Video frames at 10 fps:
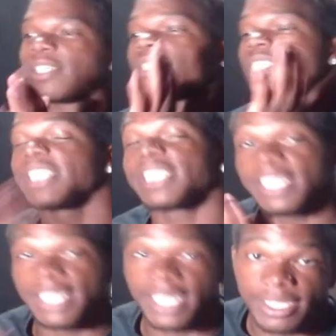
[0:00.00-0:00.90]
to sixty
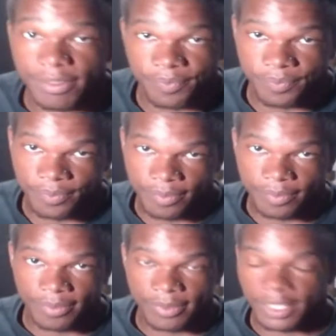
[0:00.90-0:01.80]
days.
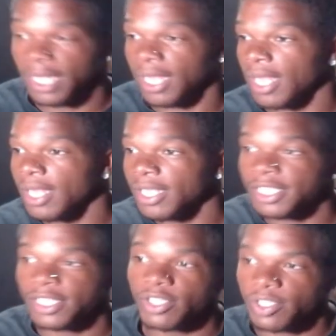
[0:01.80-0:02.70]

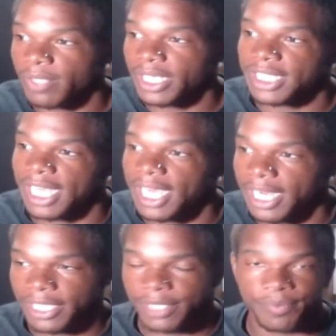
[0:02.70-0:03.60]
Social
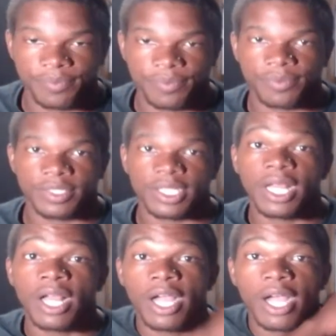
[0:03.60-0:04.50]
anxiety
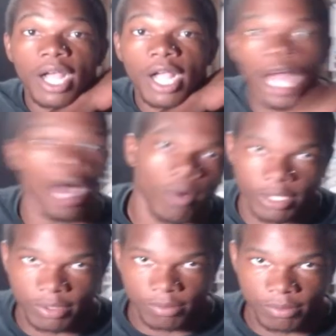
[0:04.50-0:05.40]
gone.
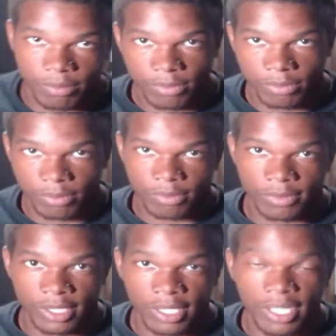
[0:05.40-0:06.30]

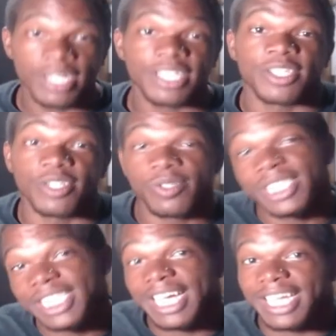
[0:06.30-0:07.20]
Social
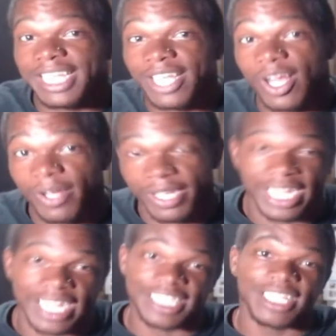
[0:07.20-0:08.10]
anxiety gone. Like
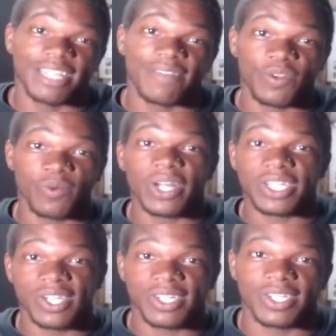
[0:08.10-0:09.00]
I said, if you want to
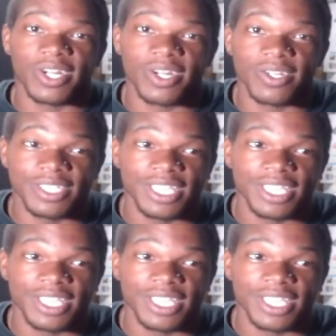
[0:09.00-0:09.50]
talk to girls,